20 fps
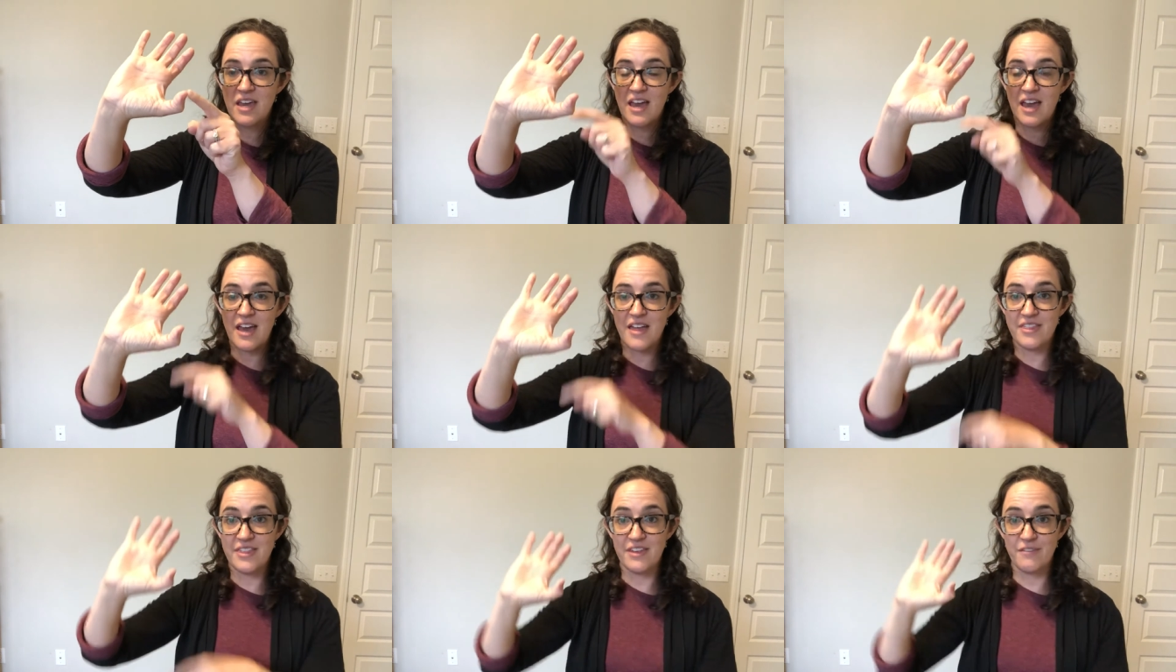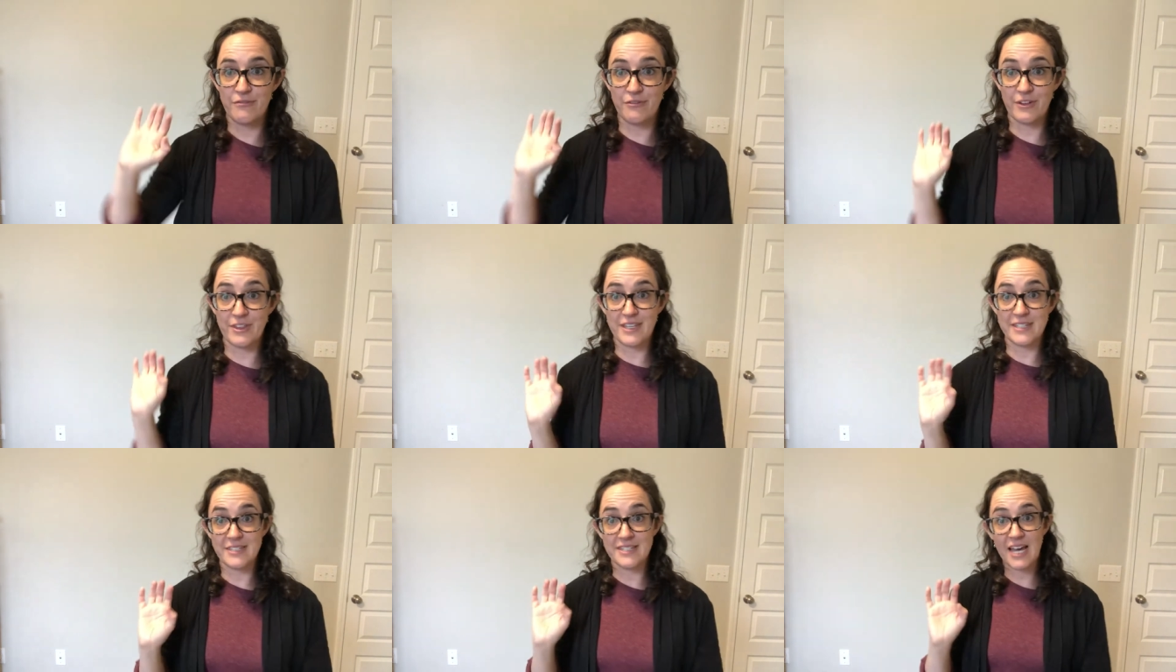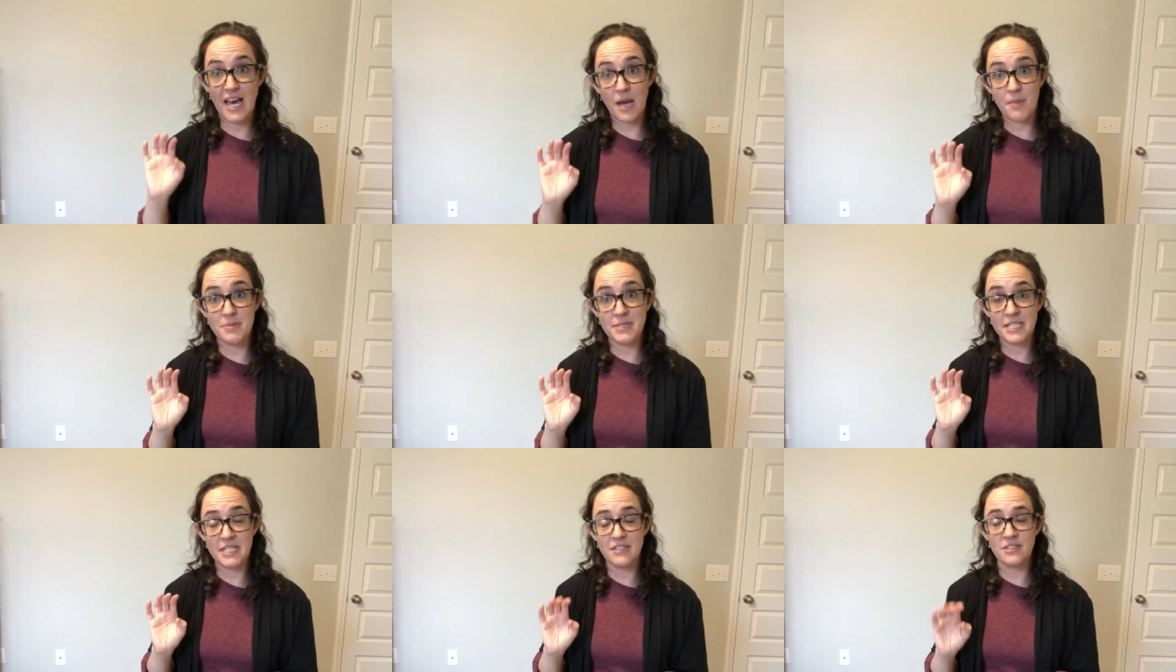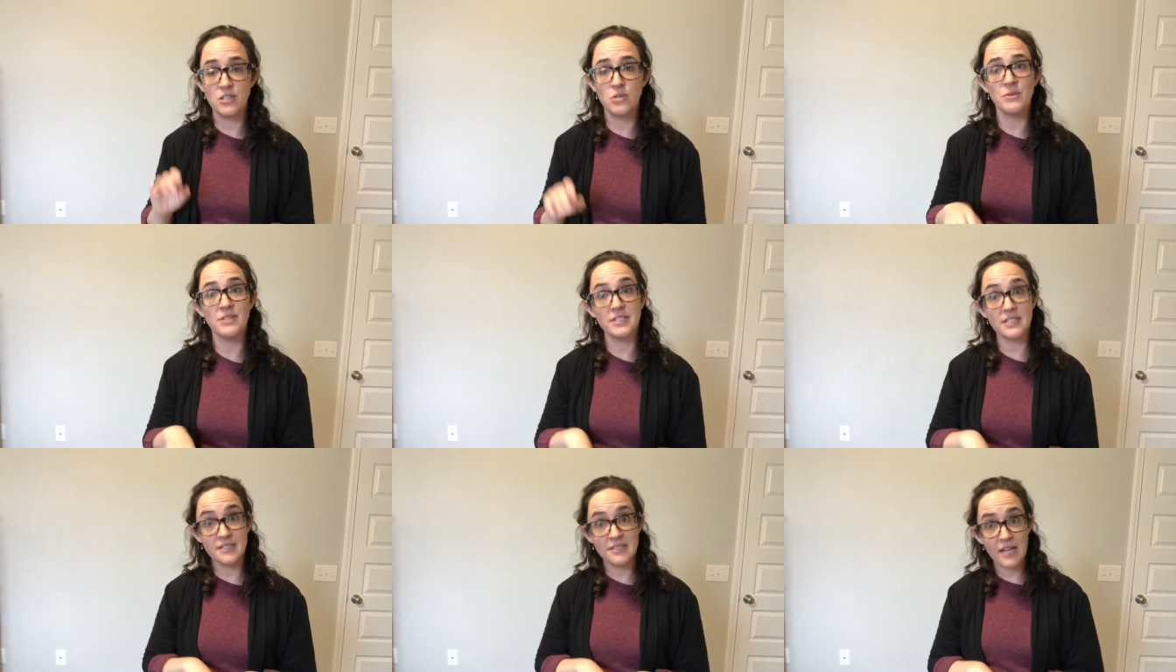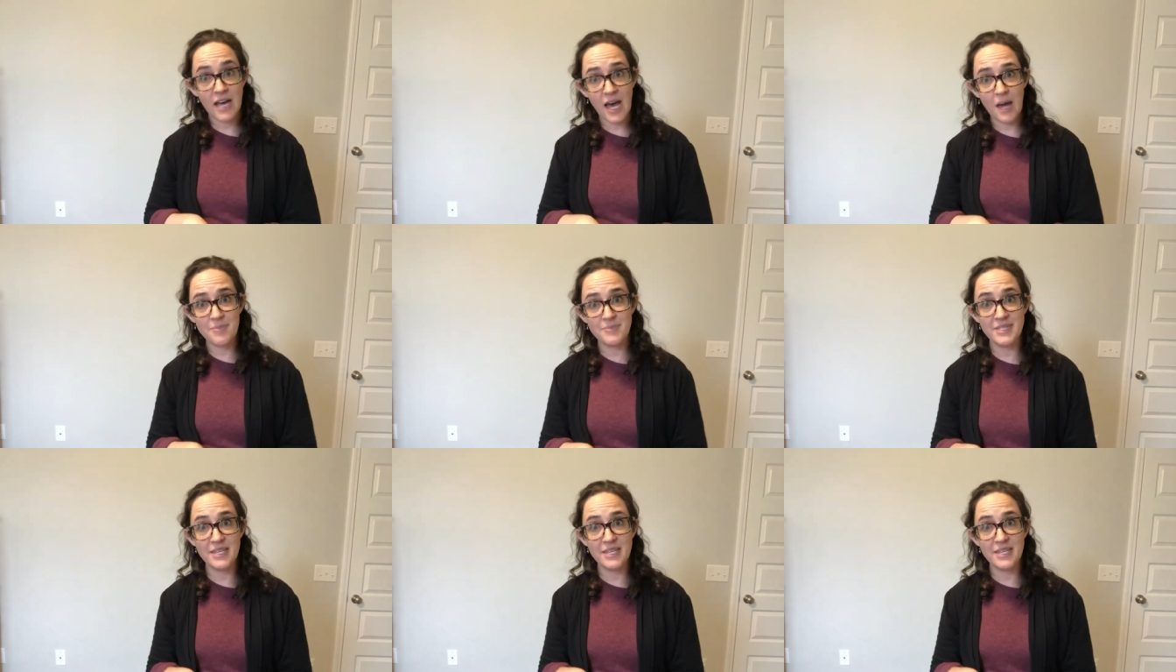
And then for the top teeth, you want the top